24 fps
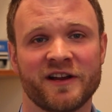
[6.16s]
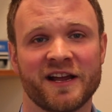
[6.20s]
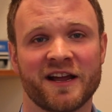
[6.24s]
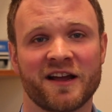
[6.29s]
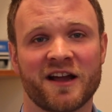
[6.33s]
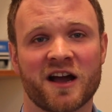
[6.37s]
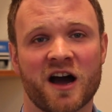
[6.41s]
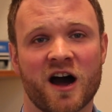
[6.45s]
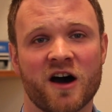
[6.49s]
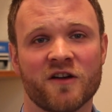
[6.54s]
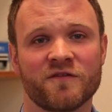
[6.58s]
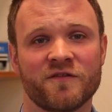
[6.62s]
in
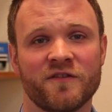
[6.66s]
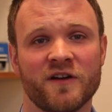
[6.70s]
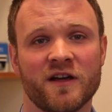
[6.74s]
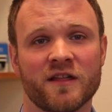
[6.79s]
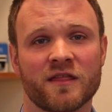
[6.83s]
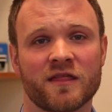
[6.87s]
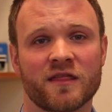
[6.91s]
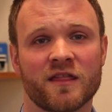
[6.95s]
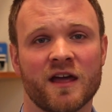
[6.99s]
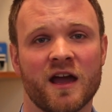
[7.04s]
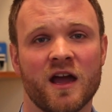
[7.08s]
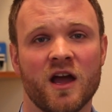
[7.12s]

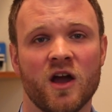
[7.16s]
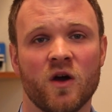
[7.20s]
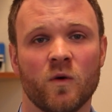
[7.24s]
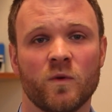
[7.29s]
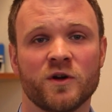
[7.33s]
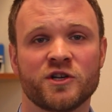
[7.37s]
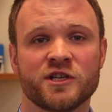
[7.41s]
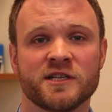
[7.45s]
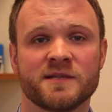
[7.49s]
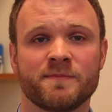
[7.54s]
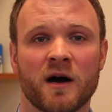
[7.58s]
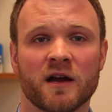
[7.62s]
Carnforth,
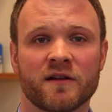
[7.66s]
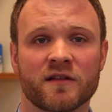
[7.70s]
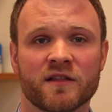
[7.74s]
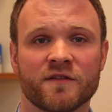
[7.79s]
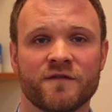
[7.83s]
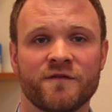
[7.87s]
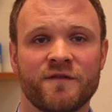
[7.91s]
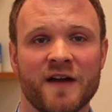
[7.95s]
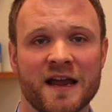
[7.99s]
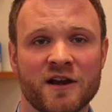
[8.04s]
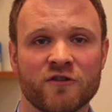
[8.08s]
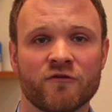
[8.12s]
which is part of the
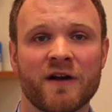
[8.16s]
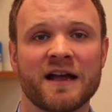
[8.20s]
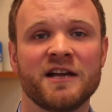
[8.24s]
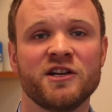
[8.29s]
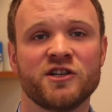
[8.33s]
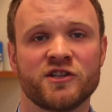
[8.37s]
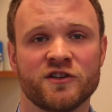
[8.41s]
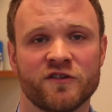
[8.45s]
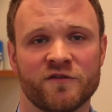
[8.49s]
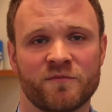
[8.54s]
Federation